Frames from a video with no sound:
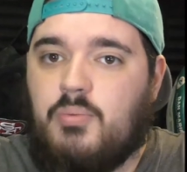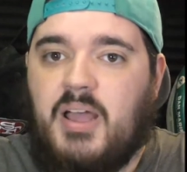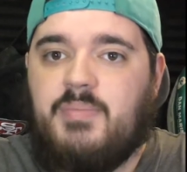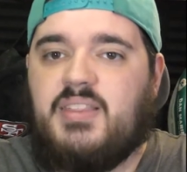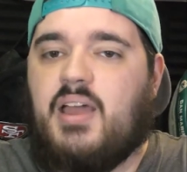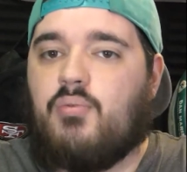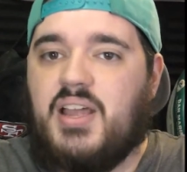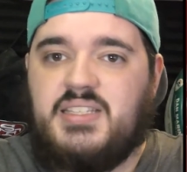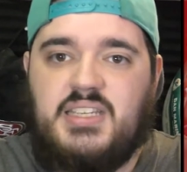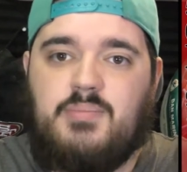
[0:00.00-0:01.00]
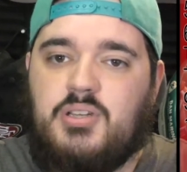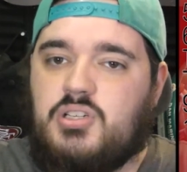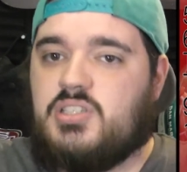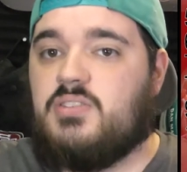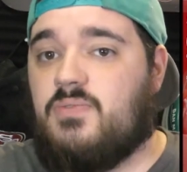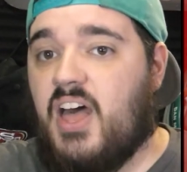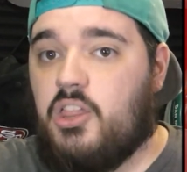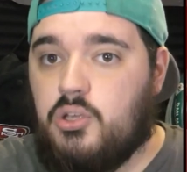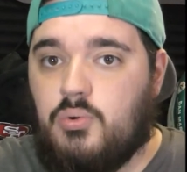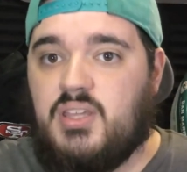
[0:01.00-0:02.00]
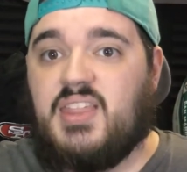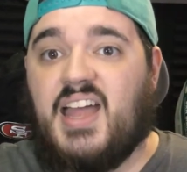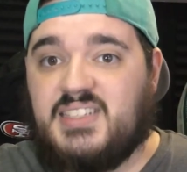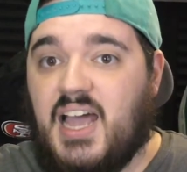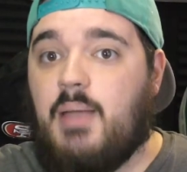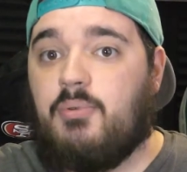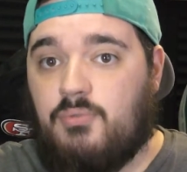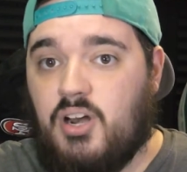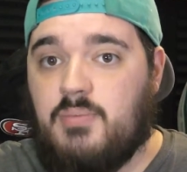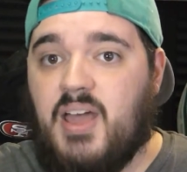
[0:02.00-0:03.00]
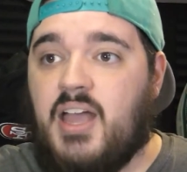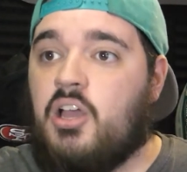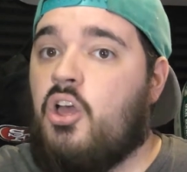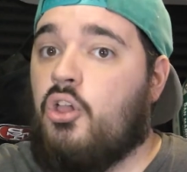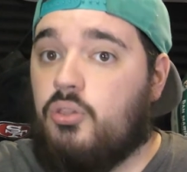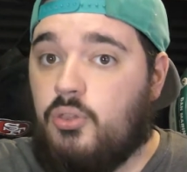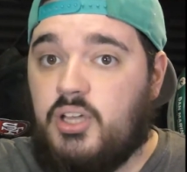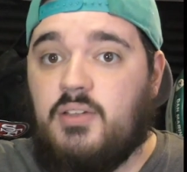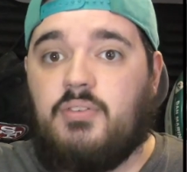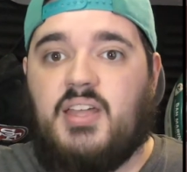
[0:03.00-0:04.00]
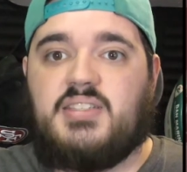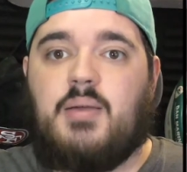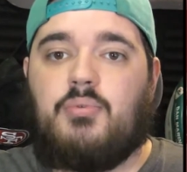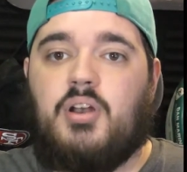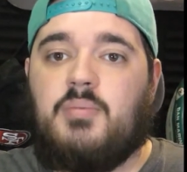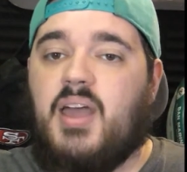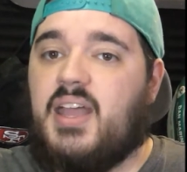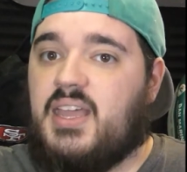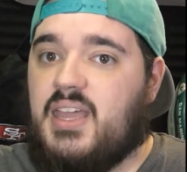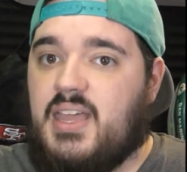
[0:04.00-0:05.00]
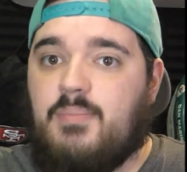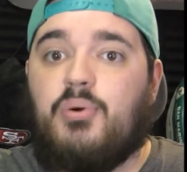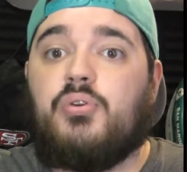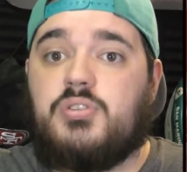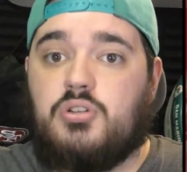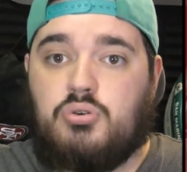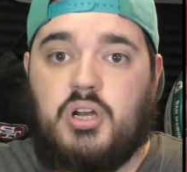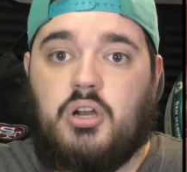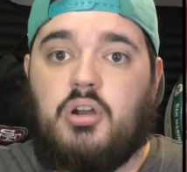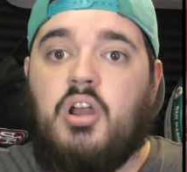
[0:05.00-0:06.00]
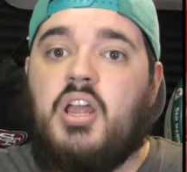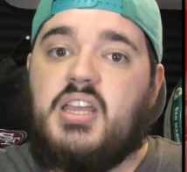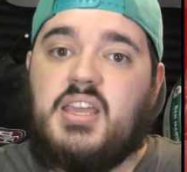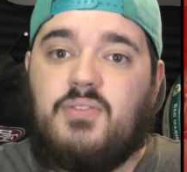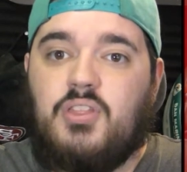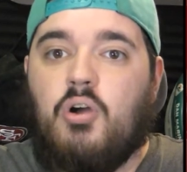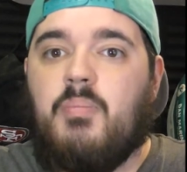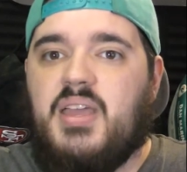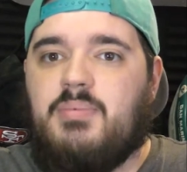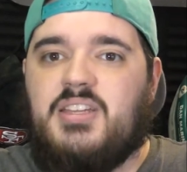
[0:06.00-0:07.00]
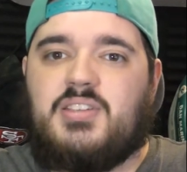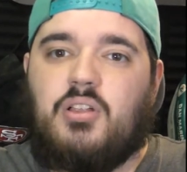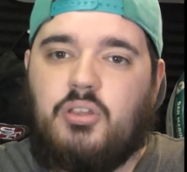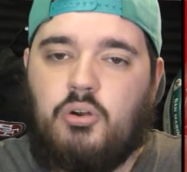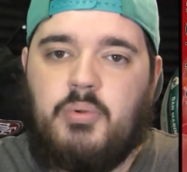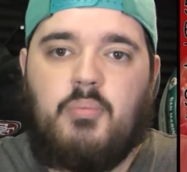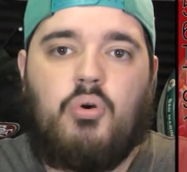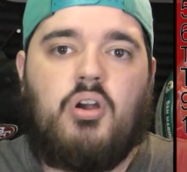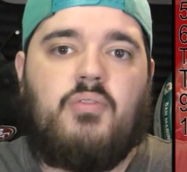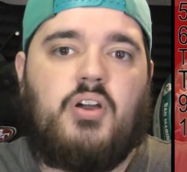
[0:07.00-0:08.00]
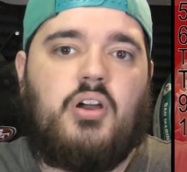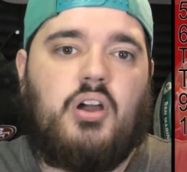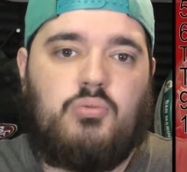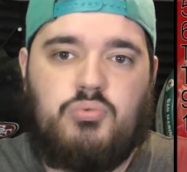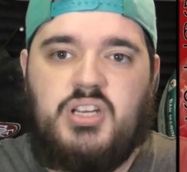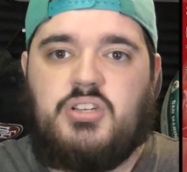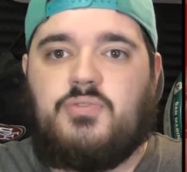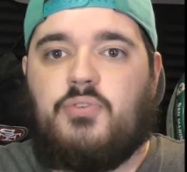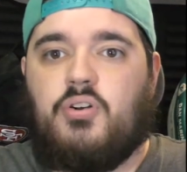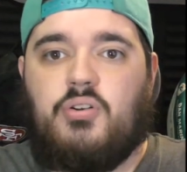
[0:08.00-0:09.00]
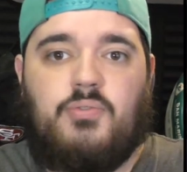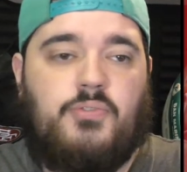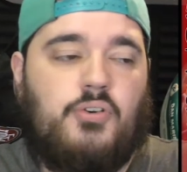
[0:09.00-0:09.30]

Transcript: might be that right team that just is valuing that type of running back, looking for that type of running back, and pulls the trigger, even though maybe it's a little bit more of a reach for